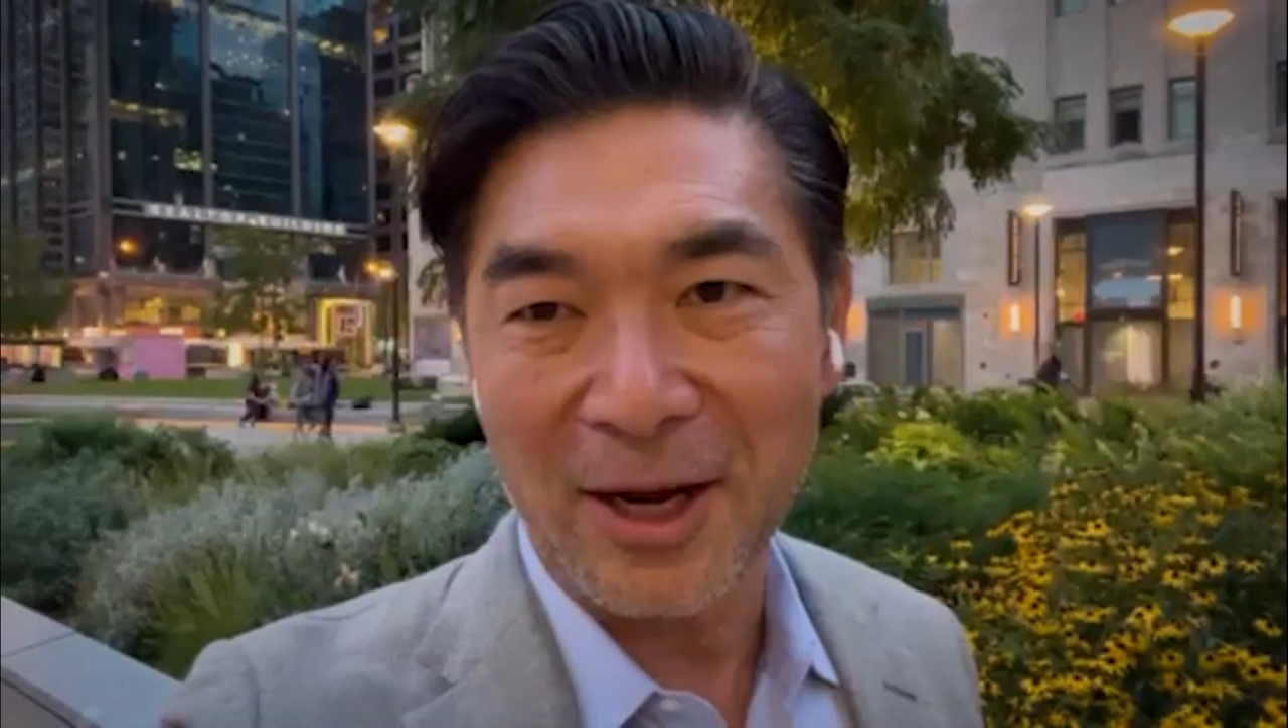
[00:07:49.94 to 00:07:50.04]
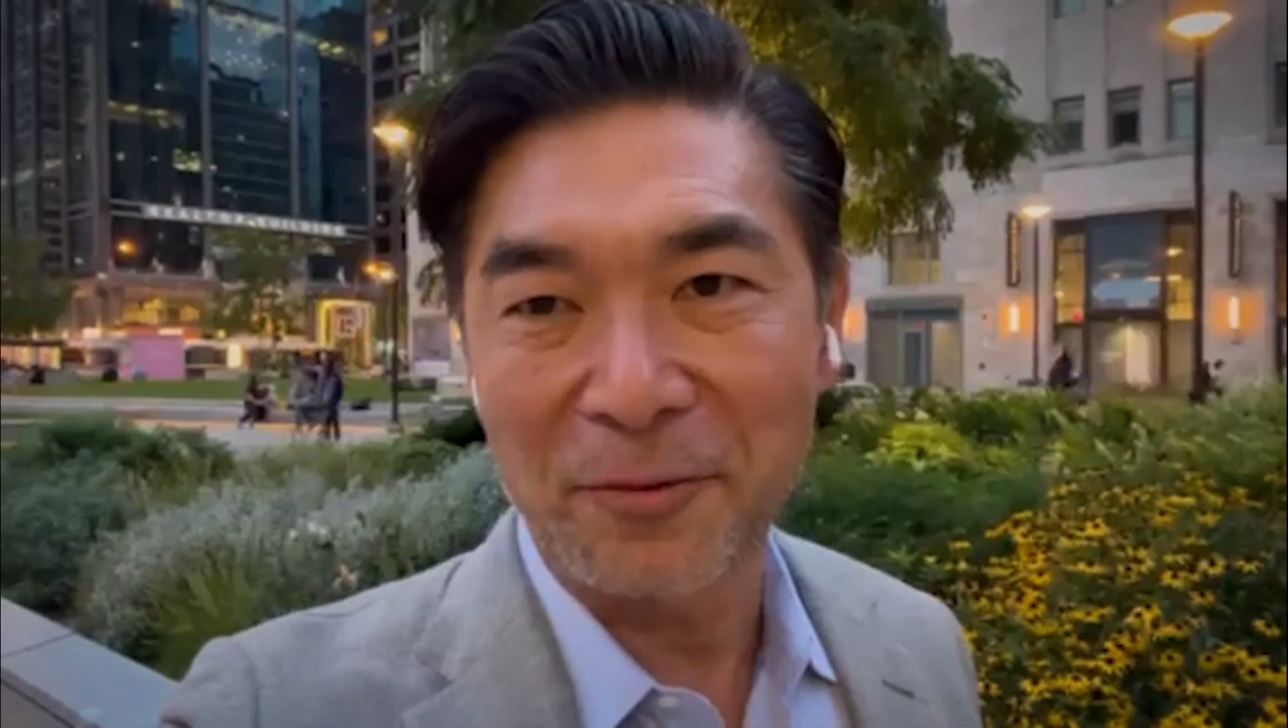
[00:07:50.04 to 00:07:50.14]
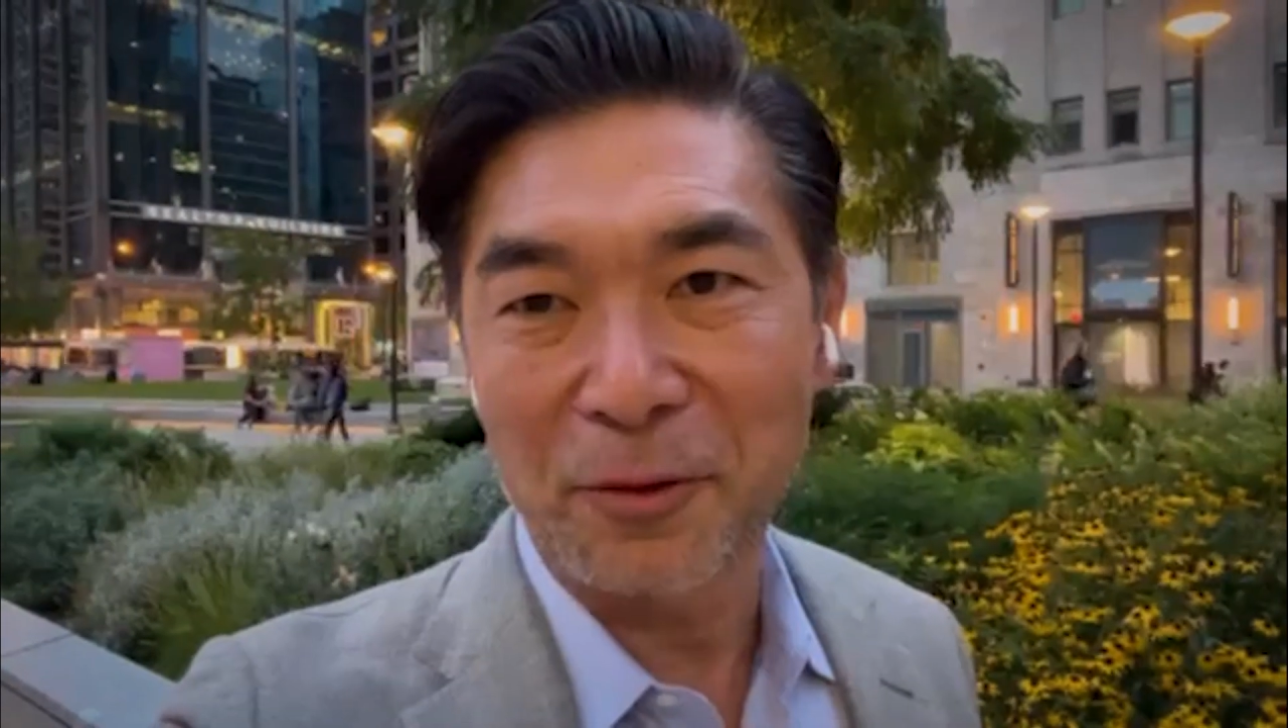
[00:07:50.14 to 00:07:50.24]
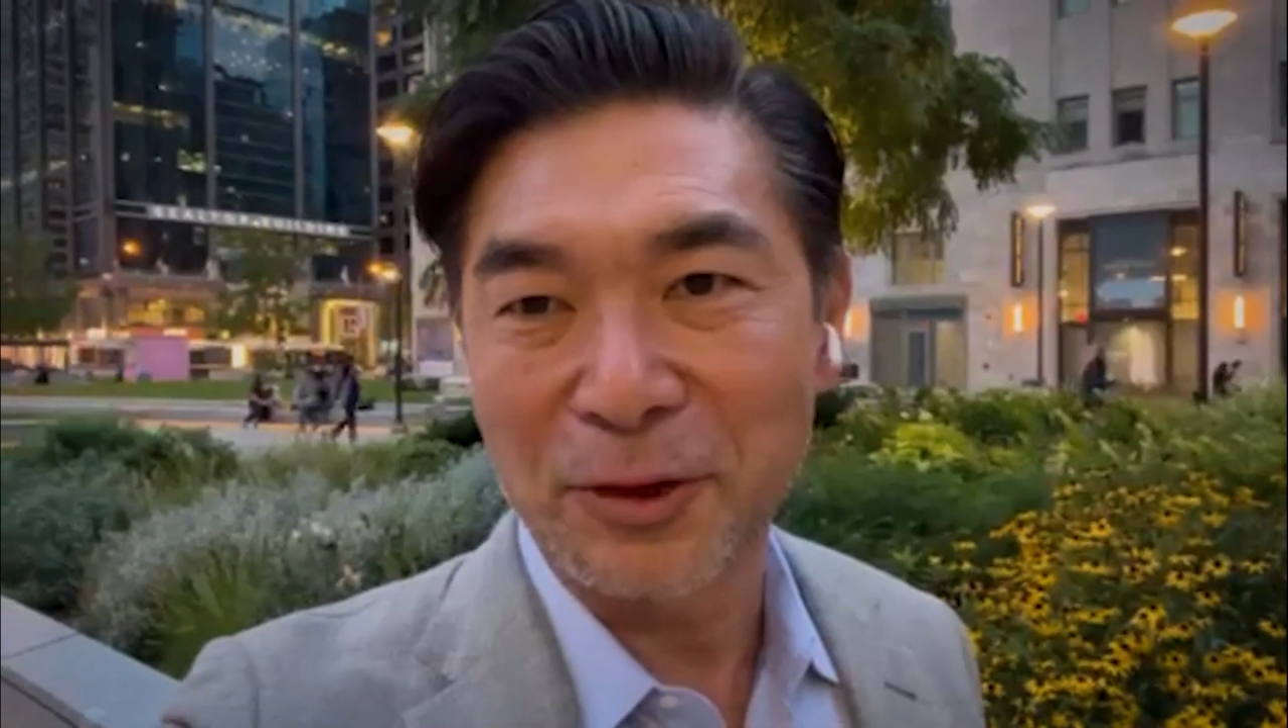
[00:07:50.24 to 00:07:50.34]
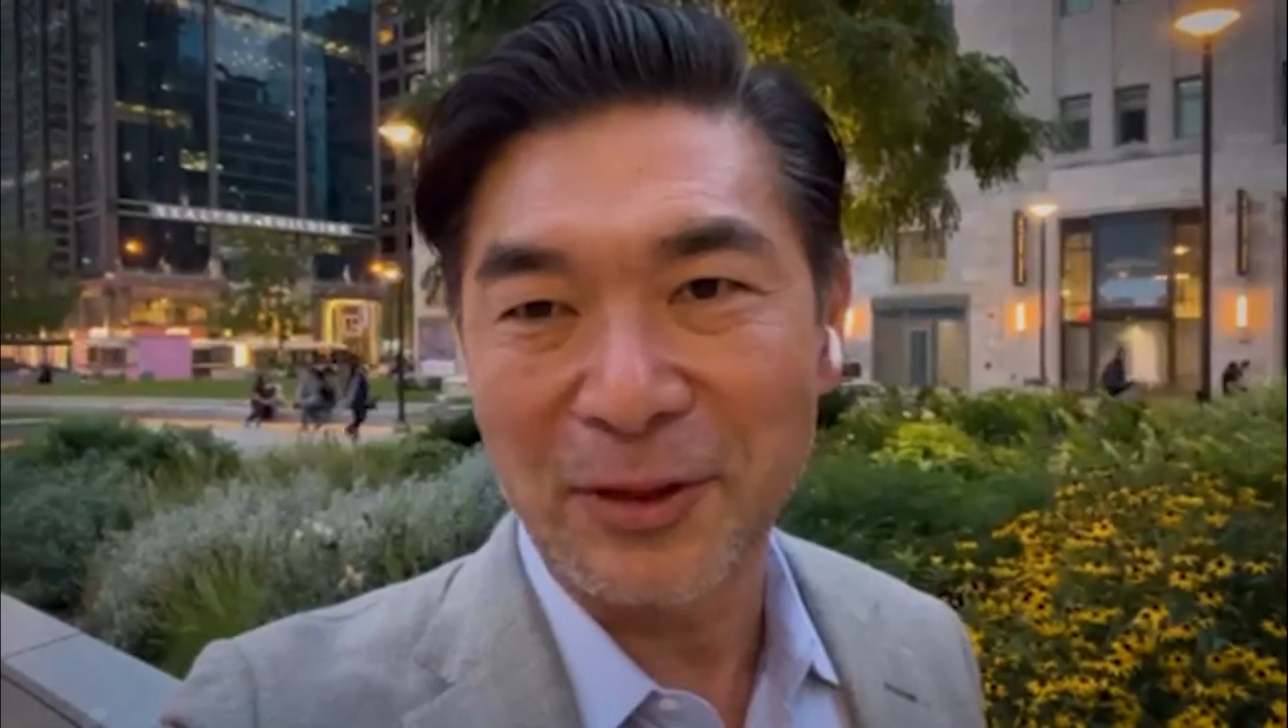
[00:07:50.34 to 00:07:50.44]

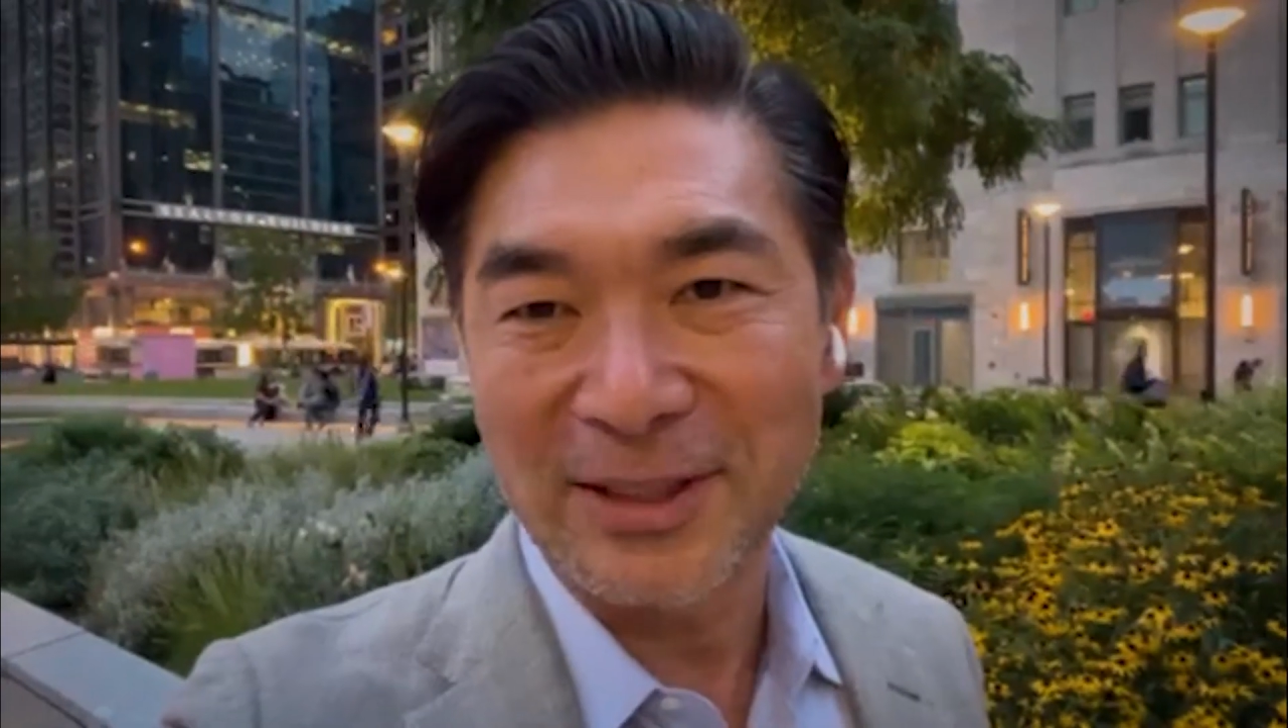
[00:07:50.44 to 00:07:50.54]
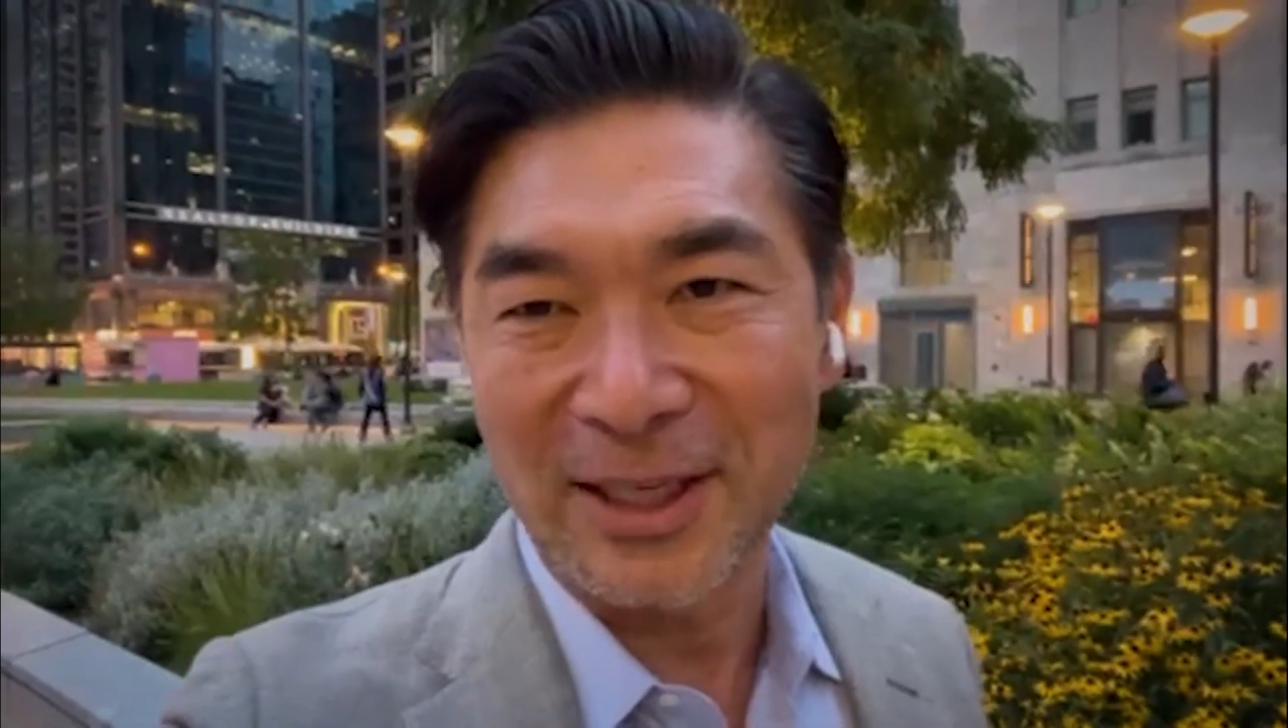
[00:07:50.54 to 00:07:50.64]
anniversary